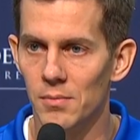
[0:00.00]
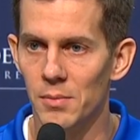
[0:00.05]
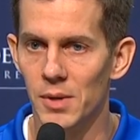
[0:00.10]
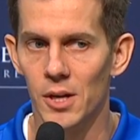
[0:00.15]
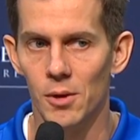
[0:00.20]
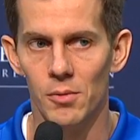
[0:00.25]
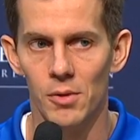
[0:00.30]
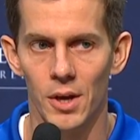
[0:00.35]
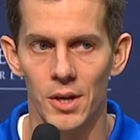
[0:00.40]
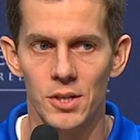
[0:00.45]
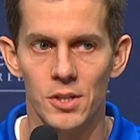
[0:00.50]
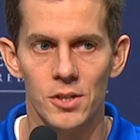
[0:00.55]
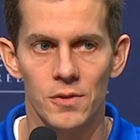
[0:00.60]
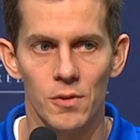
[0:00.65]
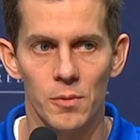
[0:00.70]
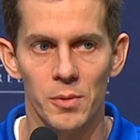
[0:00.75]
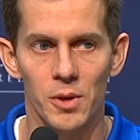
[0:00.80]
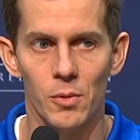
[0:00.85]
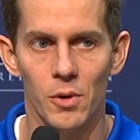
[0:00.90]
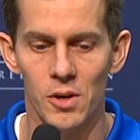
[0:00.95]
Media Relations
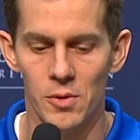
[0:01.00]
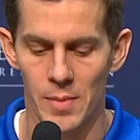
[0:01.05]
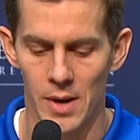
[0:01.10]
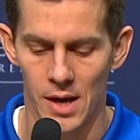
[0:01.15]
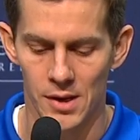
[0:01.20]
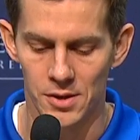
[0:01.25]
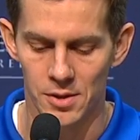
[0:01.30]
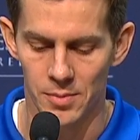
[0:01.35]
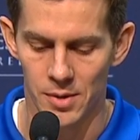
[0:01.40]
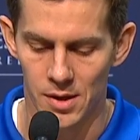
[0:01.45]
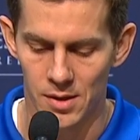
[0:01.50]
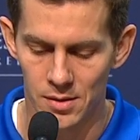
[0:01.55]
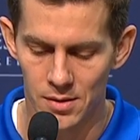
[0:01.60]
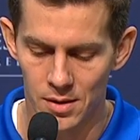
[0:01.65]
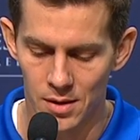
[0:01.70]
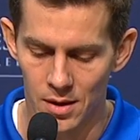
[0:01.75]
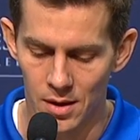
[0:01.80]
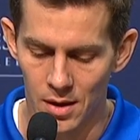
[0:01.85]
for BYU Basketball.